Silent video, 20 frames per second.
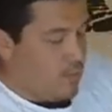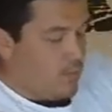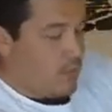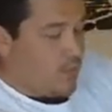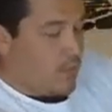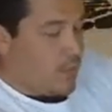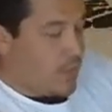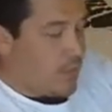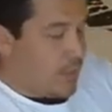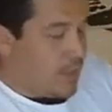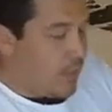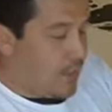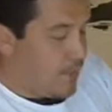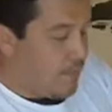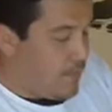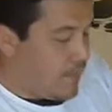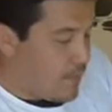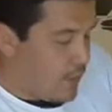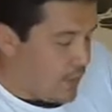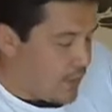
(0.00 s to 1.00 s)
work it
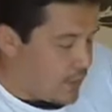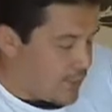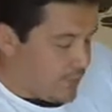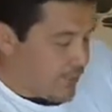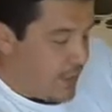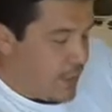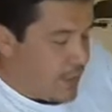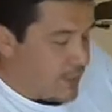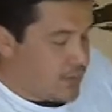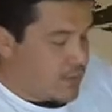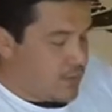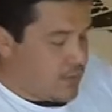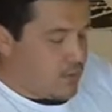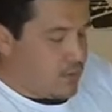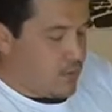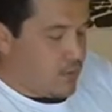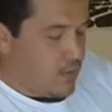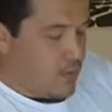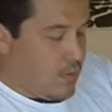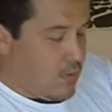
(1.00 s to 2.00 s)
up inch by inch
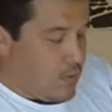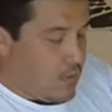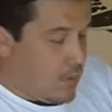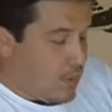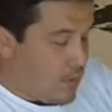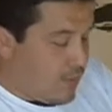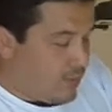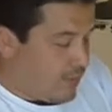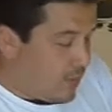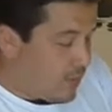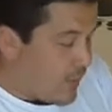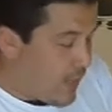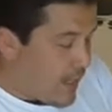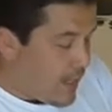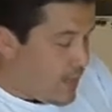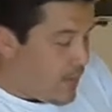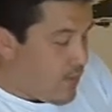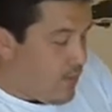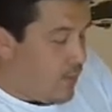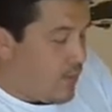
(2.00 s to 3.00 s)
until
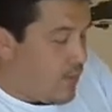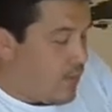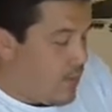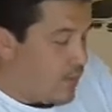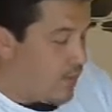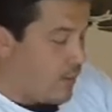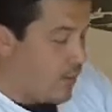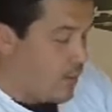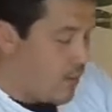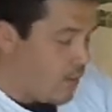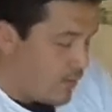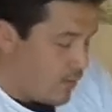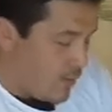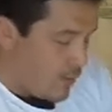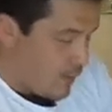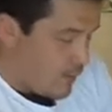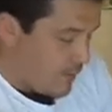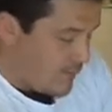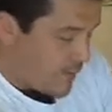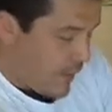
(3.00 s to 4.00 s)
I
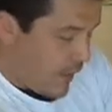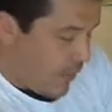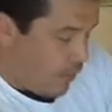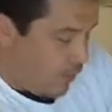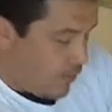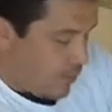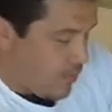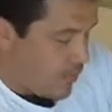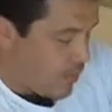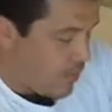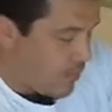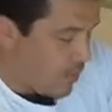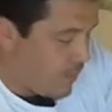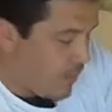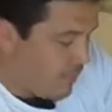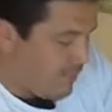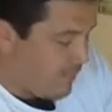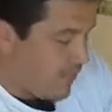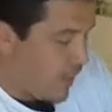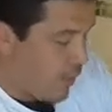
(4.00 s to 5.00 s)
settle on
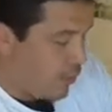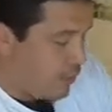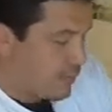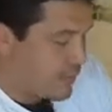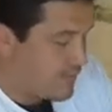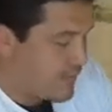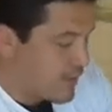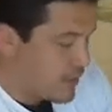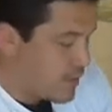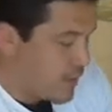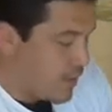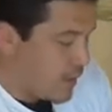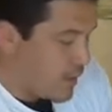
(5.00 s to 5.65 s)
my final position